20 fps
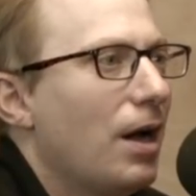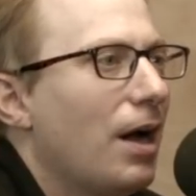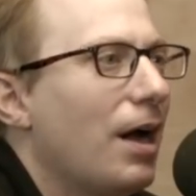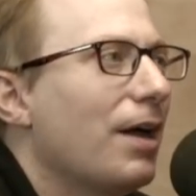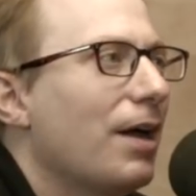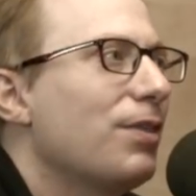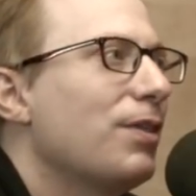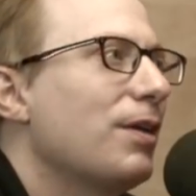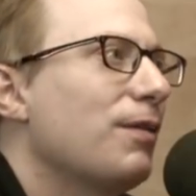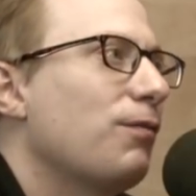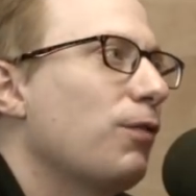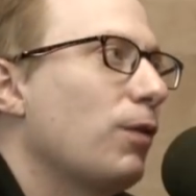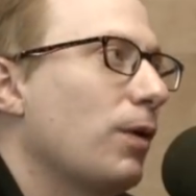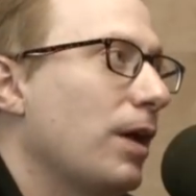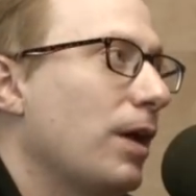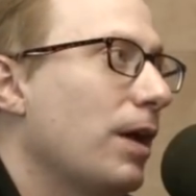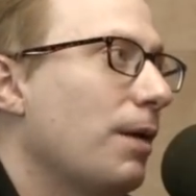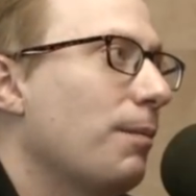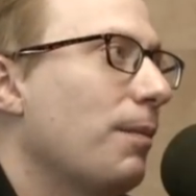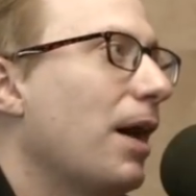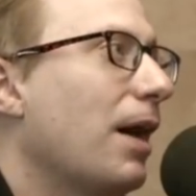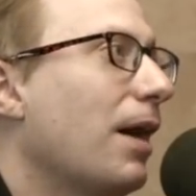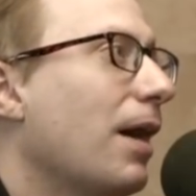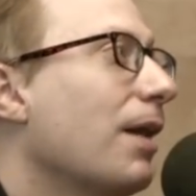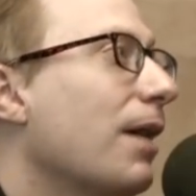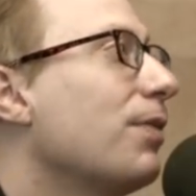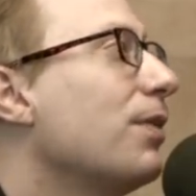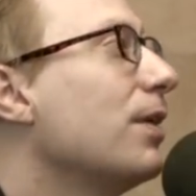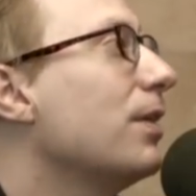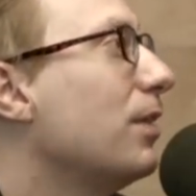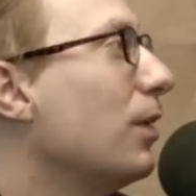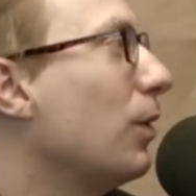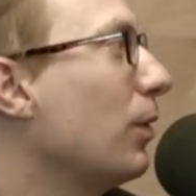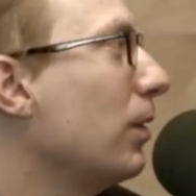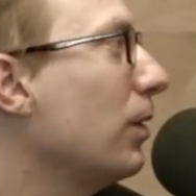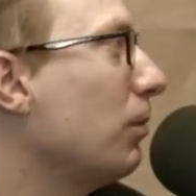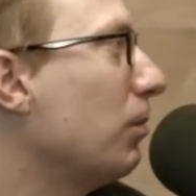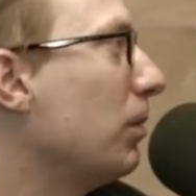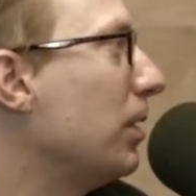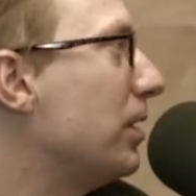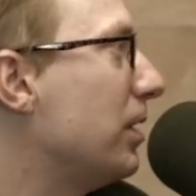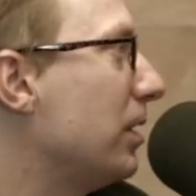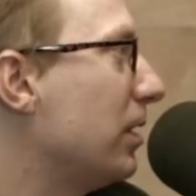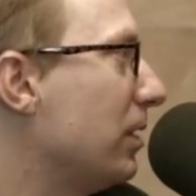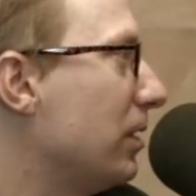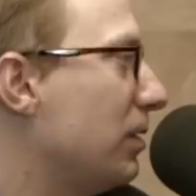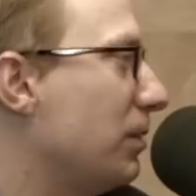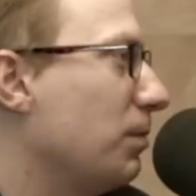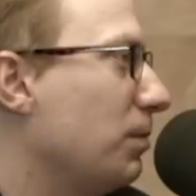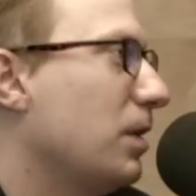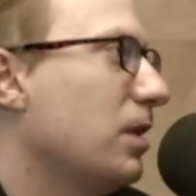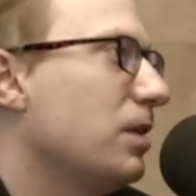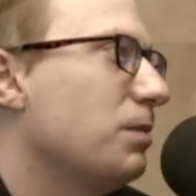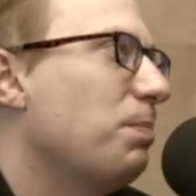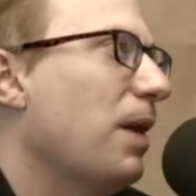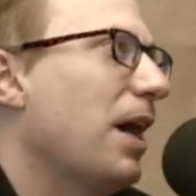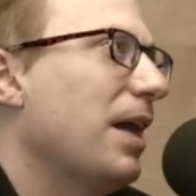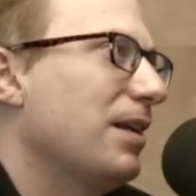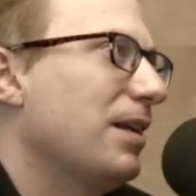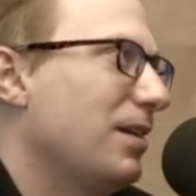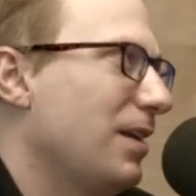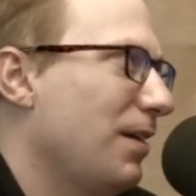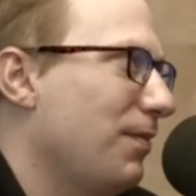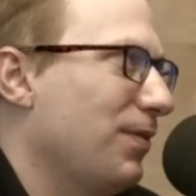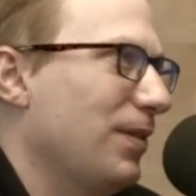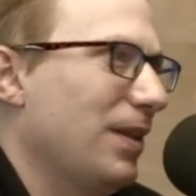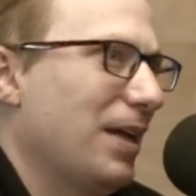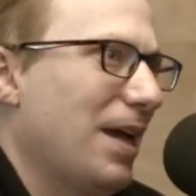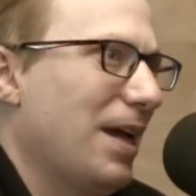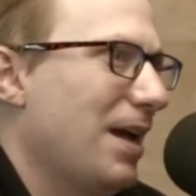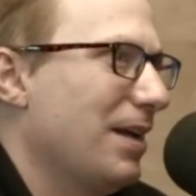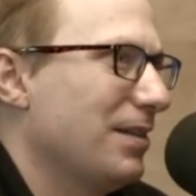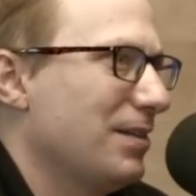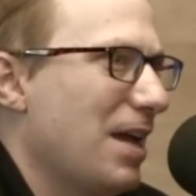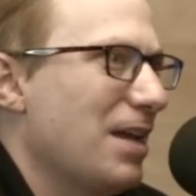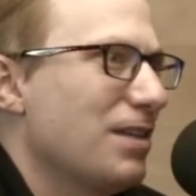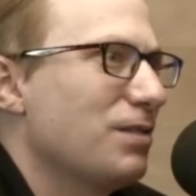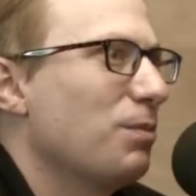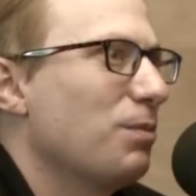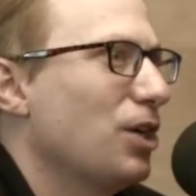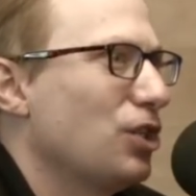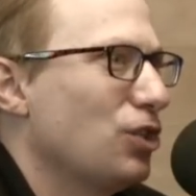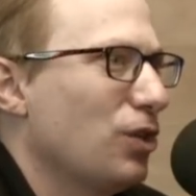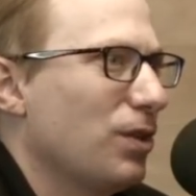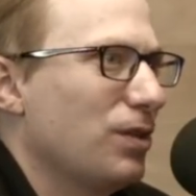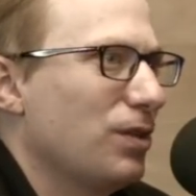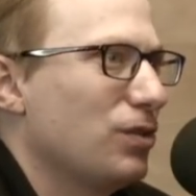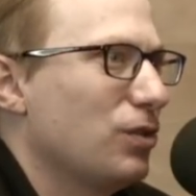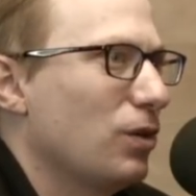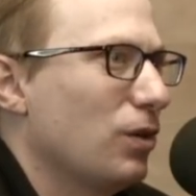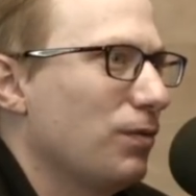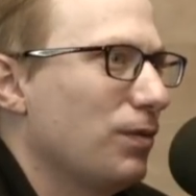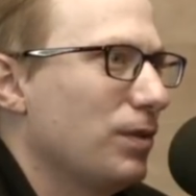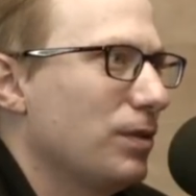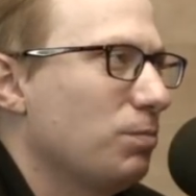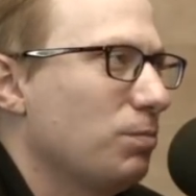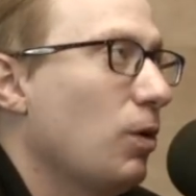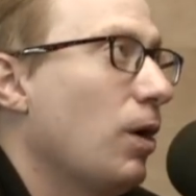I think for him, I think the only reason, because Biden definitely has as much on the surface.